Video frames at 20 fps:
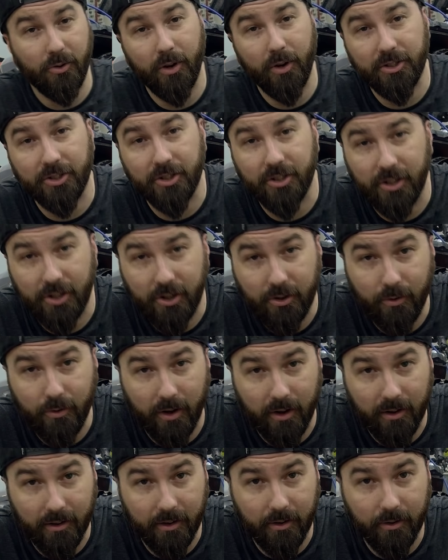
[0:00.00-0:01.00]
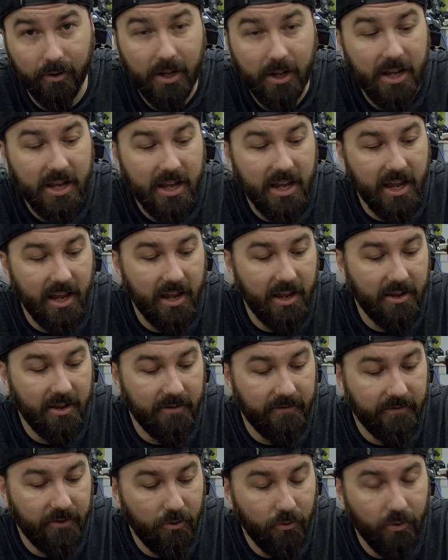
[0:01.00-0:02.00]
question to you all though.
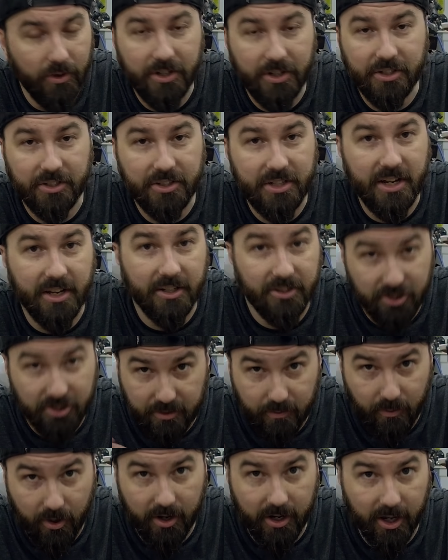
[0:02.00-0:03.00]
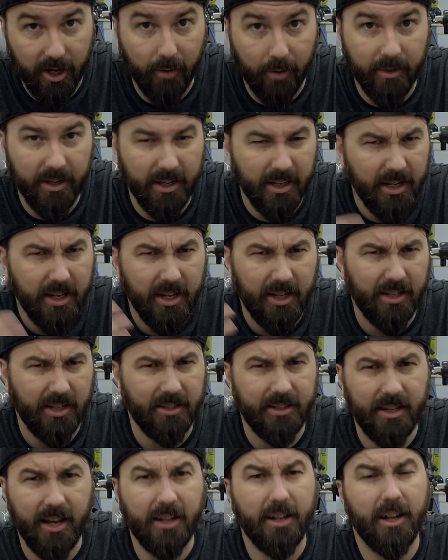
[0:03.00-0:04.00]
If you wanted to see a smart helmet,
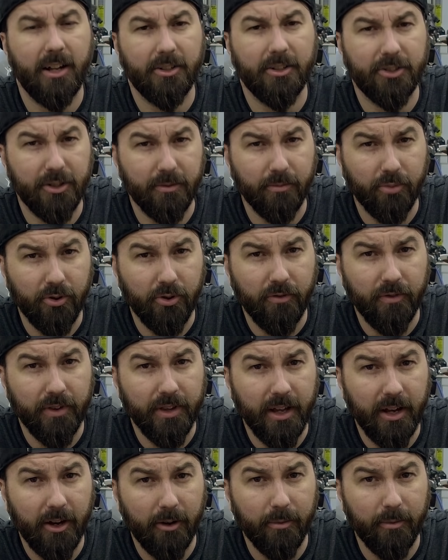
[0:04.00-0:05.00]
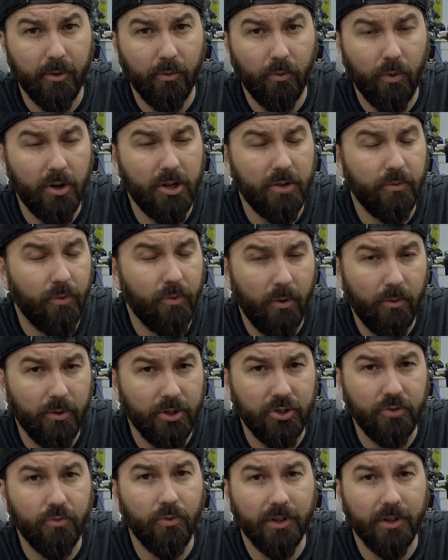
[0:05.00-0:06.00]
technology improving the helmet, what would
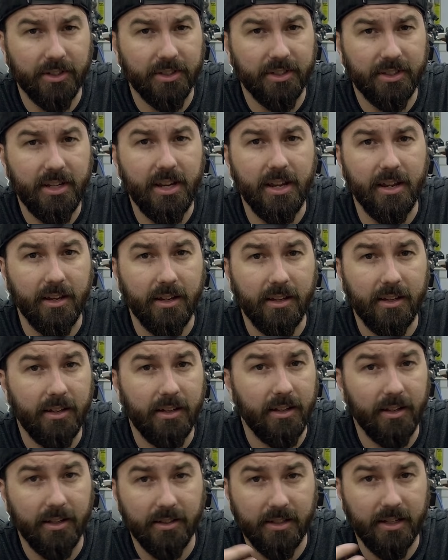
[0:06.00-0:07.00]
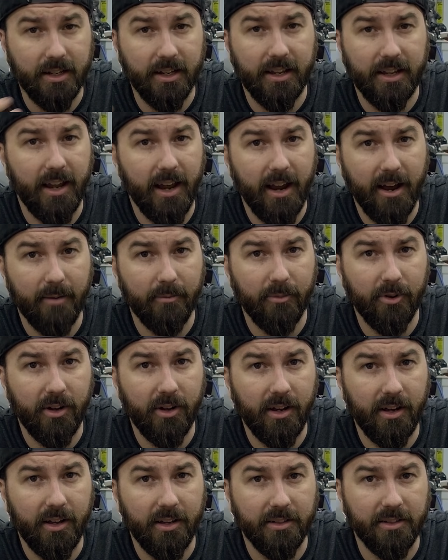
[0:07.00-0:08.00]
you want to see? Is it a
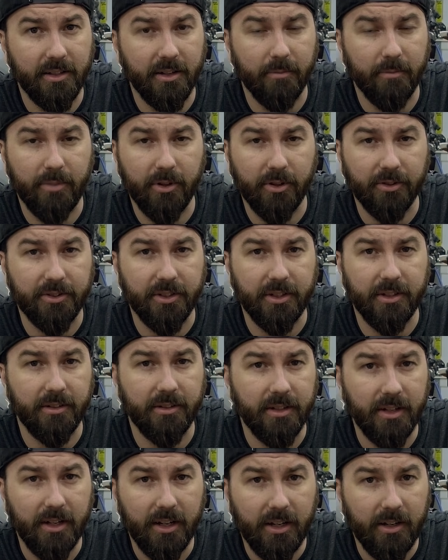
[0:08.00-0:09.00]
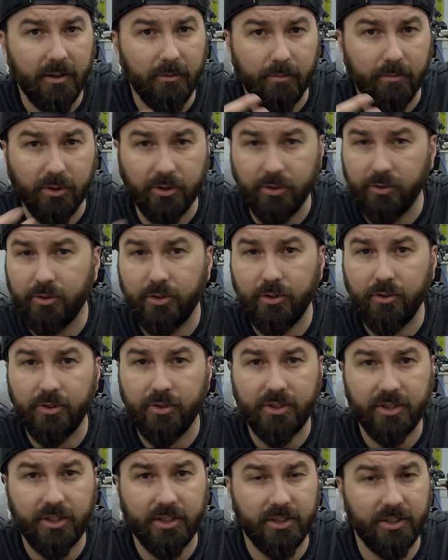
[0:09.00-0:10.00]
camera? Is it a built-in Bluetooth
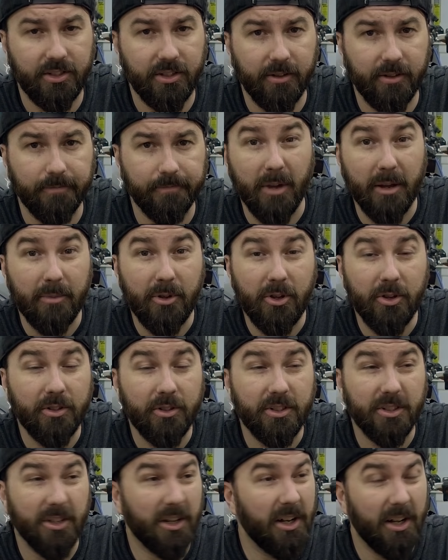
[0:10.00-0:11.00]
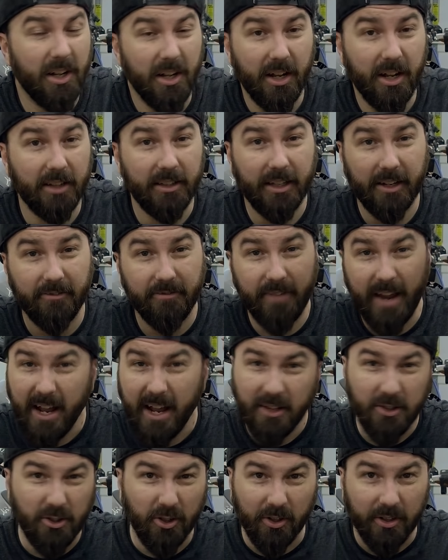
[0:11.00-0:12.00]
system? Maybe it's got like
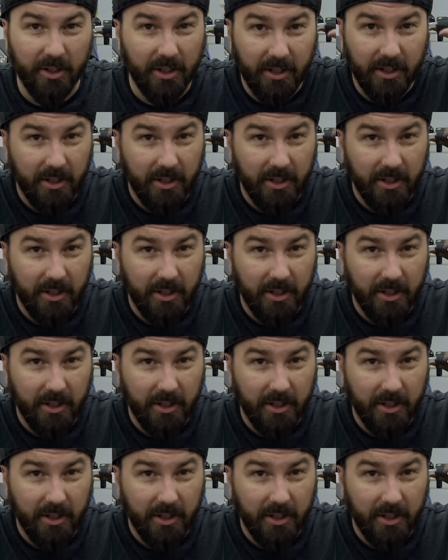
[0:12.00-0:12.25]
fans on it